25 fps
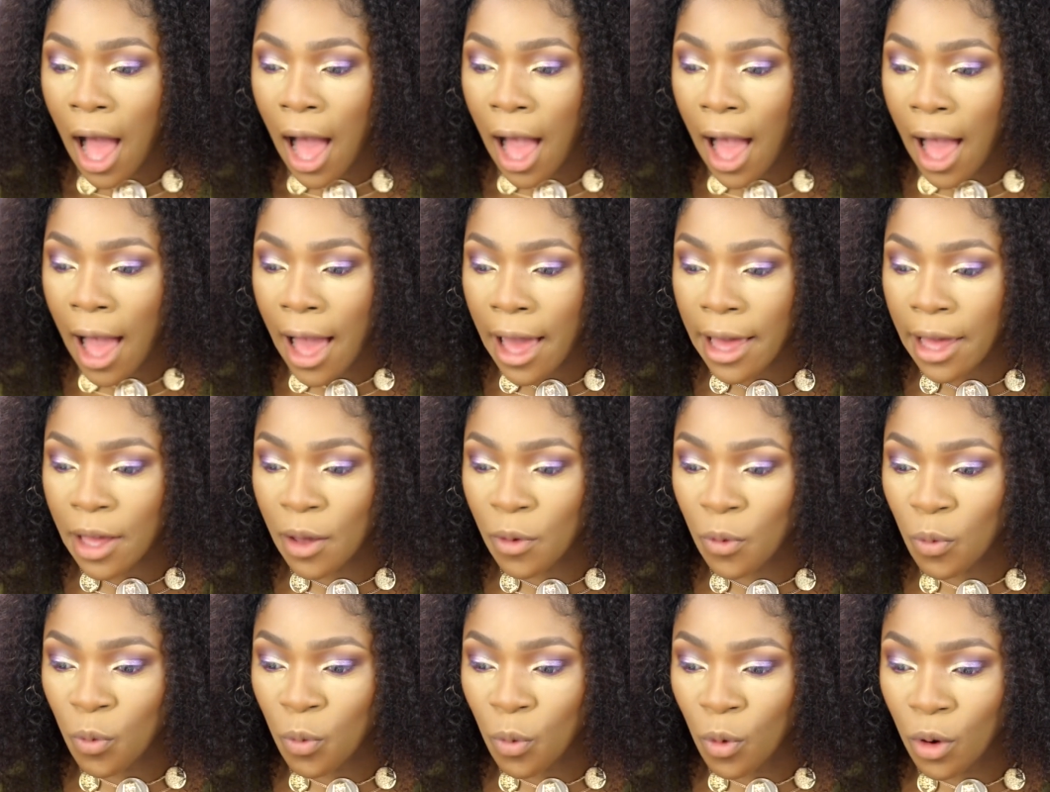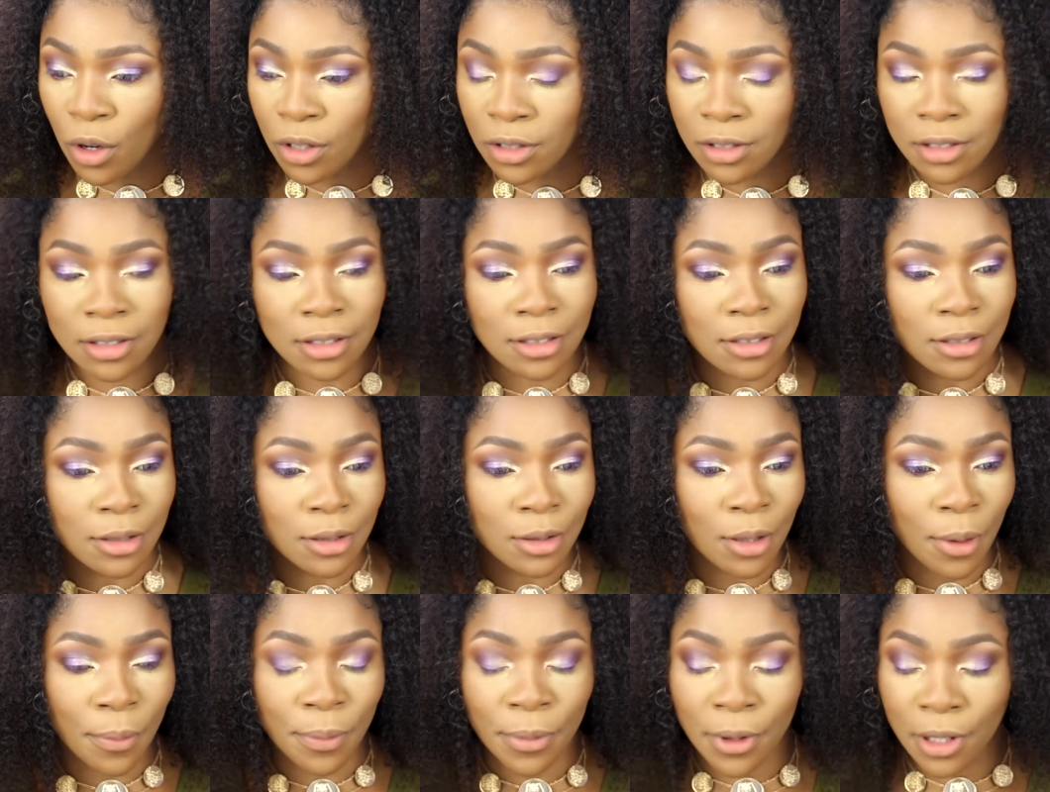I want
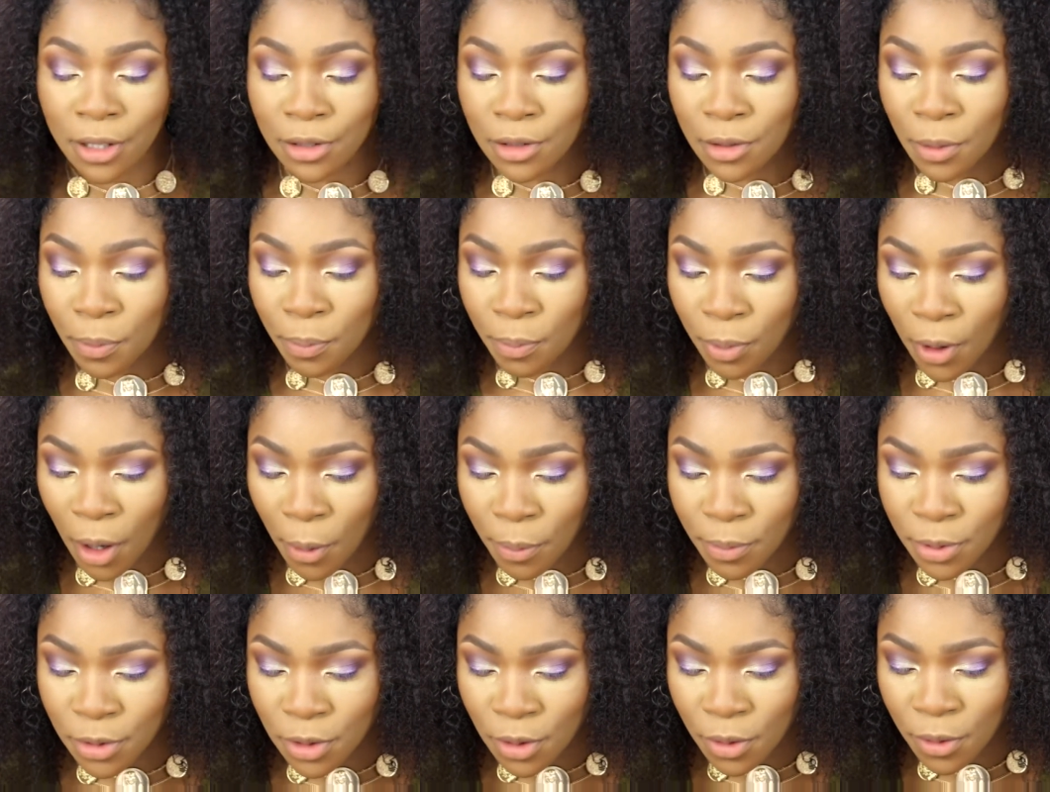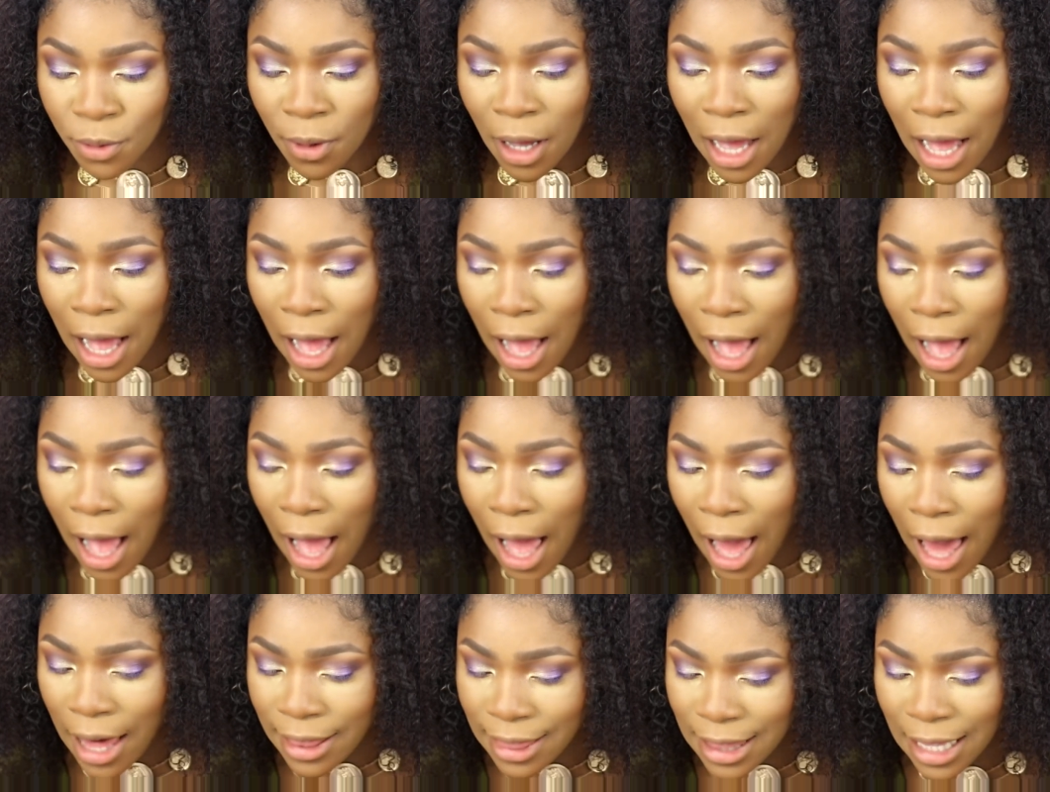something to pop, so
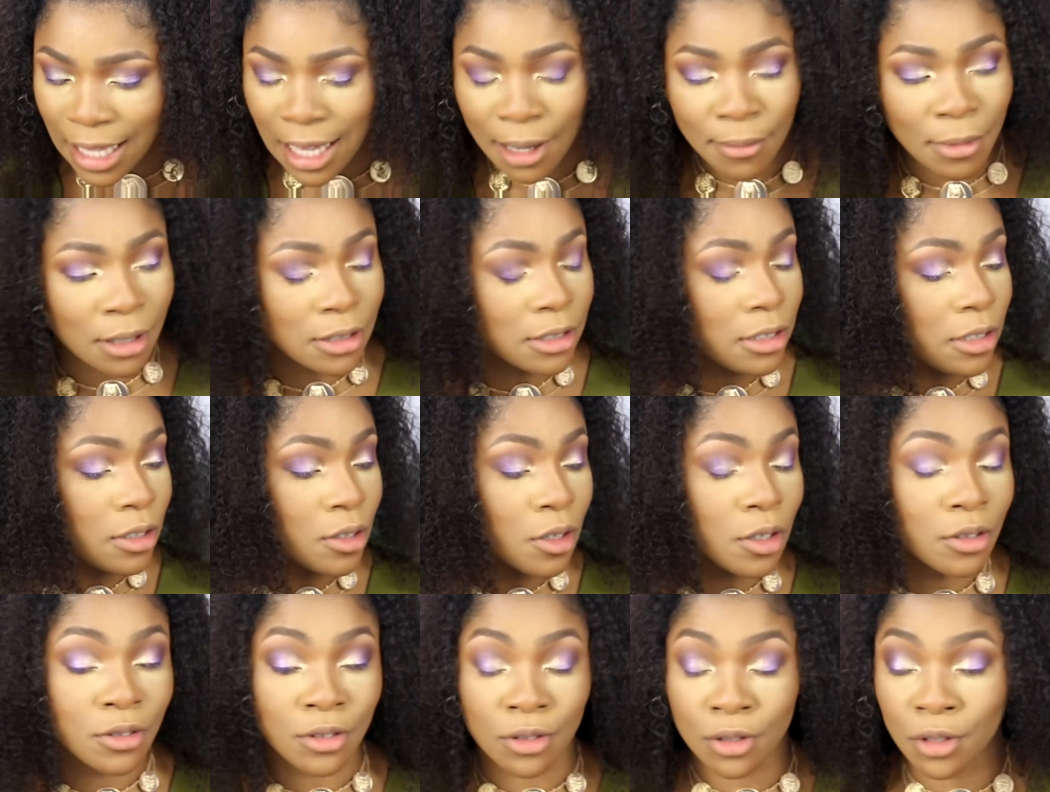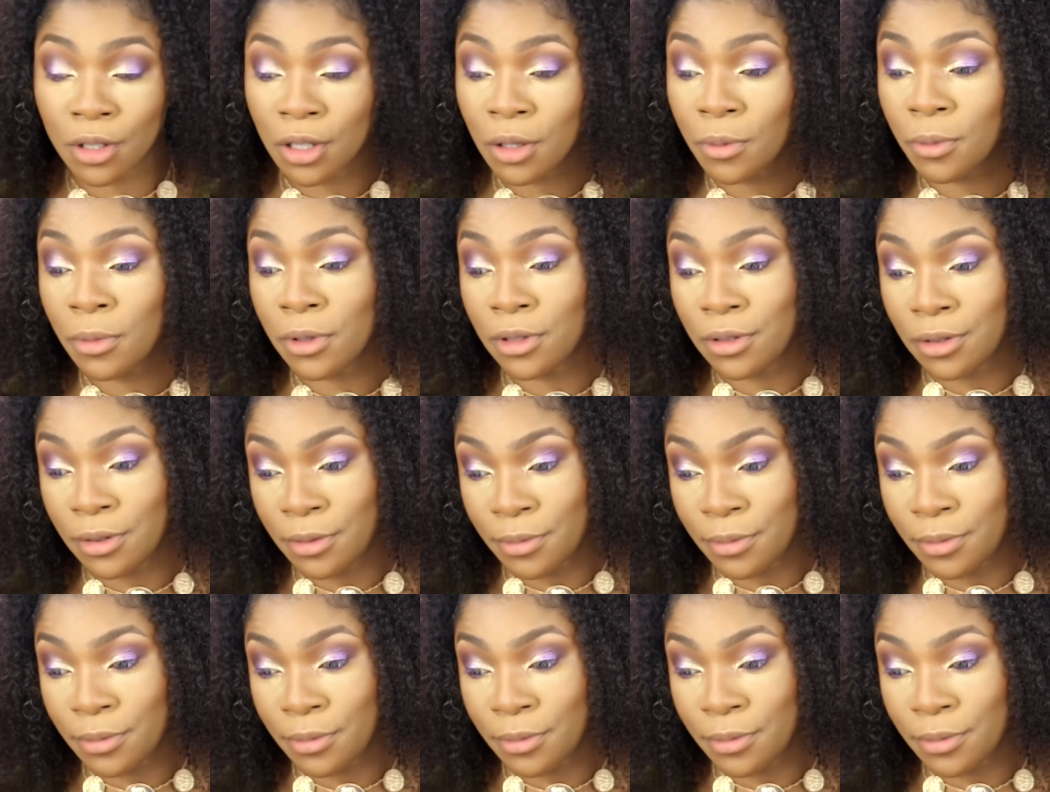I think I'm actually going to go in